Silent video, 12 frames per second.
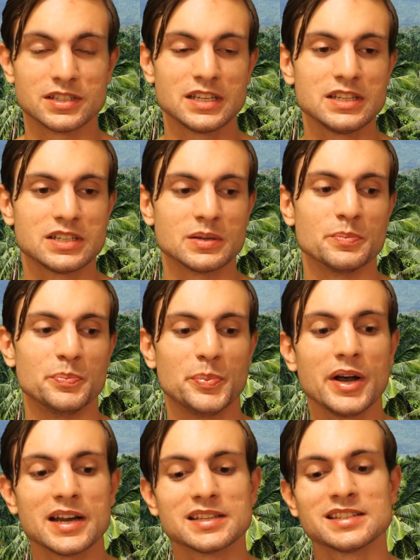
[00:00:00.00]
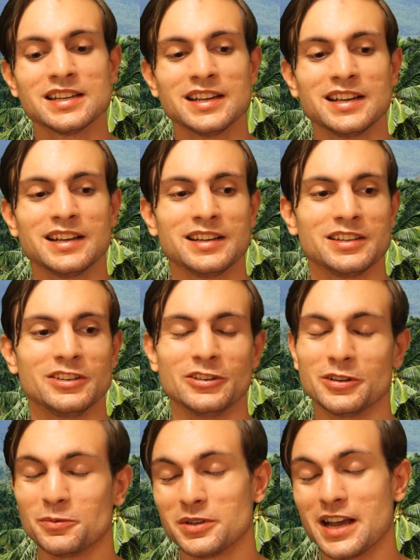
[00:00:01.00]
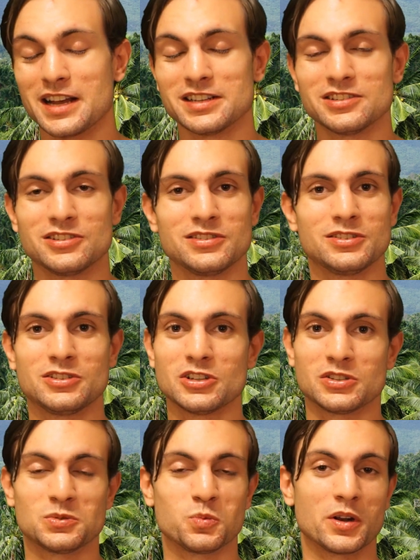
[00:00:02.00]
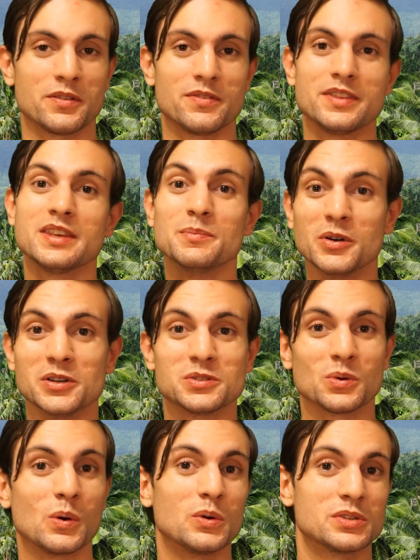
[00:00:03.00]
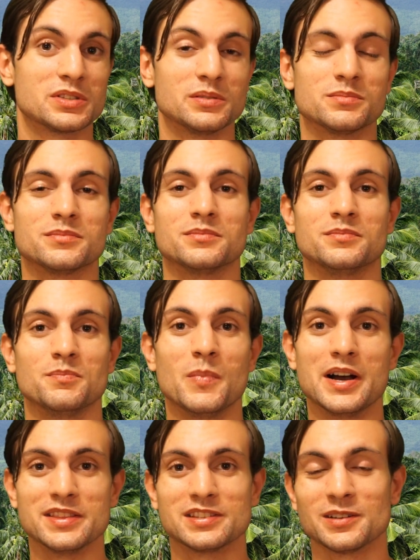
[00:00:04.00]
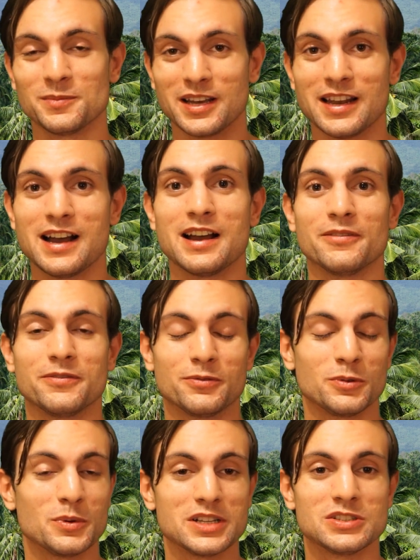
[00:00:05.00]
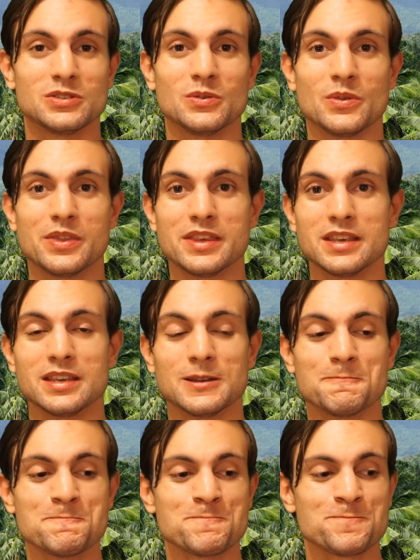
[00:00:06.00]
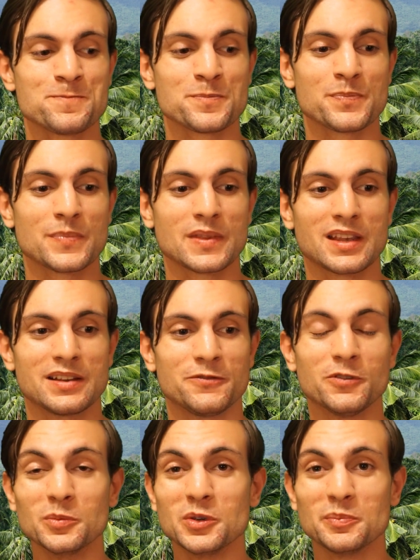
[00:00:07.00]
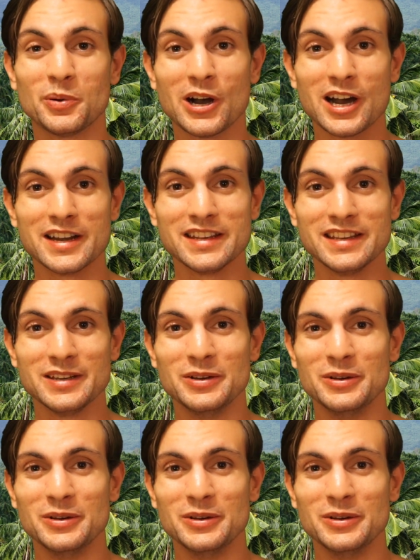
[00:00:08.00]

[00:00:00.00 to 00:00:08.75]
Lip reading: Teacher, but, we had just one of the most awesome months of my life. We went to the full moon party,